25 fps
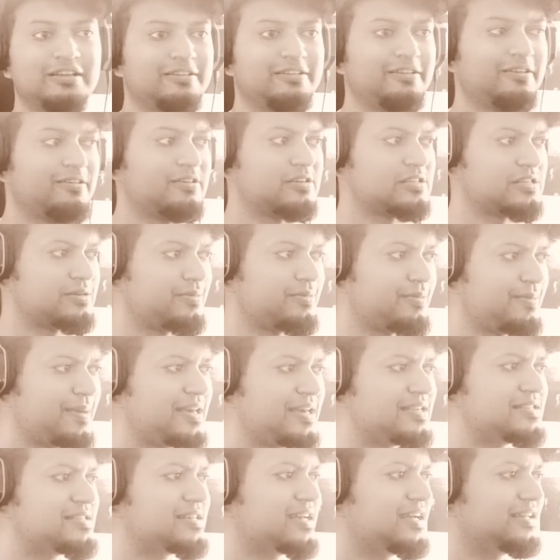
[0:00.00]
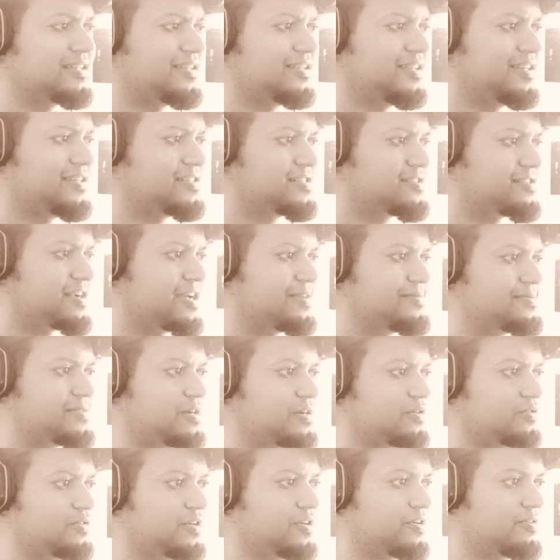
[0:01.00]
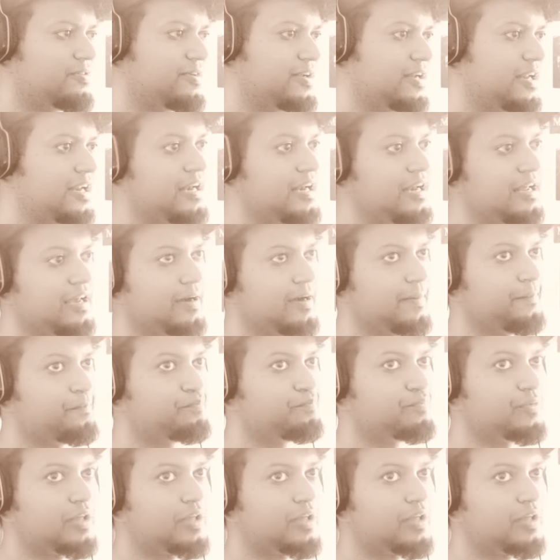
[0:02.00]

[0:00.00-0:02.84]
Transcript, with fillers: there are some amazing ethnic tribes out there in india